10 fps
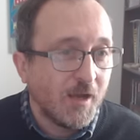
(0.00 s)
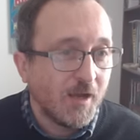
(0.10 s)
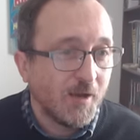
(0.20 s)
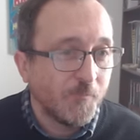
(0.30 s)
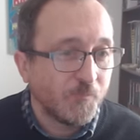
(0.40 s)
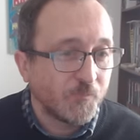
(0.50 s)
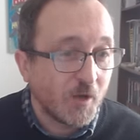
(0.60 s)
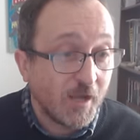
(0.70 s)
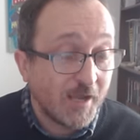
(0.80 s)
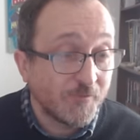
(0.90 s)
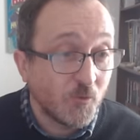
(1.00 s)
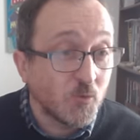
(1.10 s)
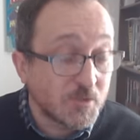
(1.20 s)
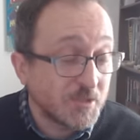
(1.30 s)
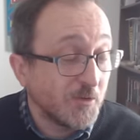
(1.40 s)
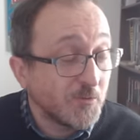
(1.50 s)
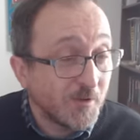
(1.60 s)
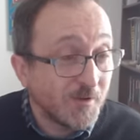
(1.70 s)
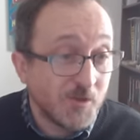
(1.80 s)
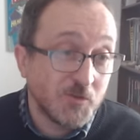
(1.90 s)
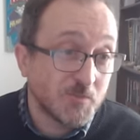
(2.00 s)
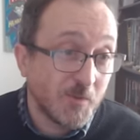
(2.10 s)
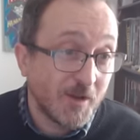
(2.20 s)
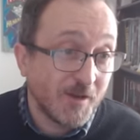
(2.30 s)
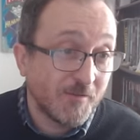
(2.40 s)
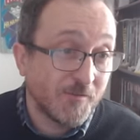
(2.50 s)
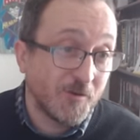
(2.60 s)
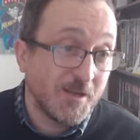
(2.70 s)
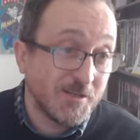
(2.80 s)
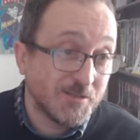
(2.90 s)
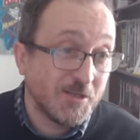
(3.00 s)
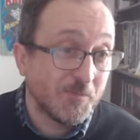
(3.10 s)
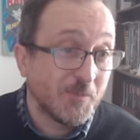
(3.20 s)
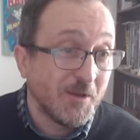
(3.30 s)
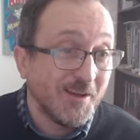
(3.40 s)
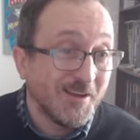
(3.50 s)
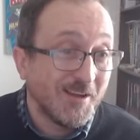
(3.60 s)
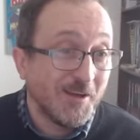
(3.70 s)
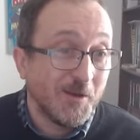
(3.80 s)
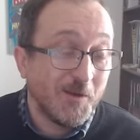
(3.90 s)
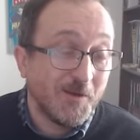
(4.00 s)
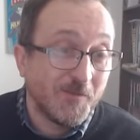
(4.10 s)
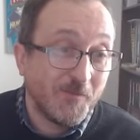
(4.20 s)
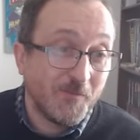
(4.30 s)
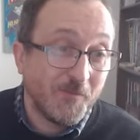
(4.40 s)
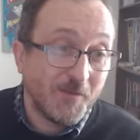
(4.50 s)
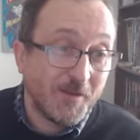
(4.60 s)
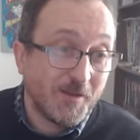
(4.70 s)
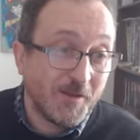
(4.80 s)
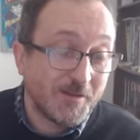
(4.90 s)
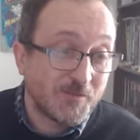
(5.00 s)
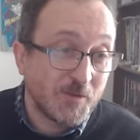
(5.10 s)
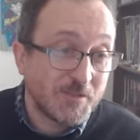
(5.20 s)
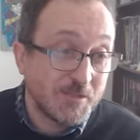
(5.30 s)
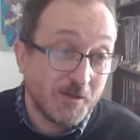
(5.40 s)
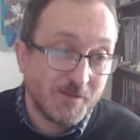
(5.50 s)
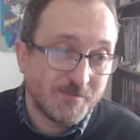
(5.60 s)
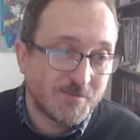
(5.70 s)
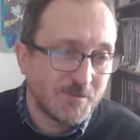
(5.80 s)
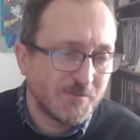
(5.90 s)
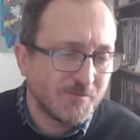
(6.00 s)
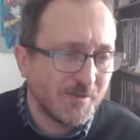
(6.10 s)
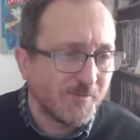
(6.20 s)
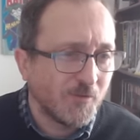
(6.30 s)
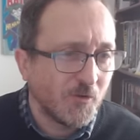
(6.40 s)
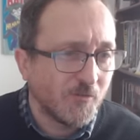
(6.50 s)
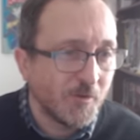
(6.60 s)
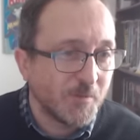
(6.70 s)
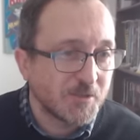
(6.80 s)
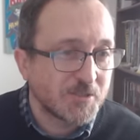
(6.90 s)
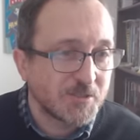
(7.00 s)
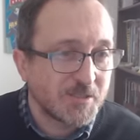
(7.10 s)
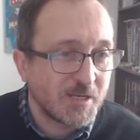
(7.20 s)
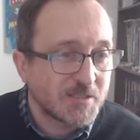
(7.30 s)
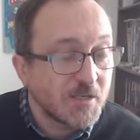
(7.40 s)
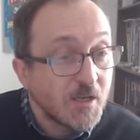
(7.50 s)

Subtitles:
I have also used my free hit chip in 29 to not very much success.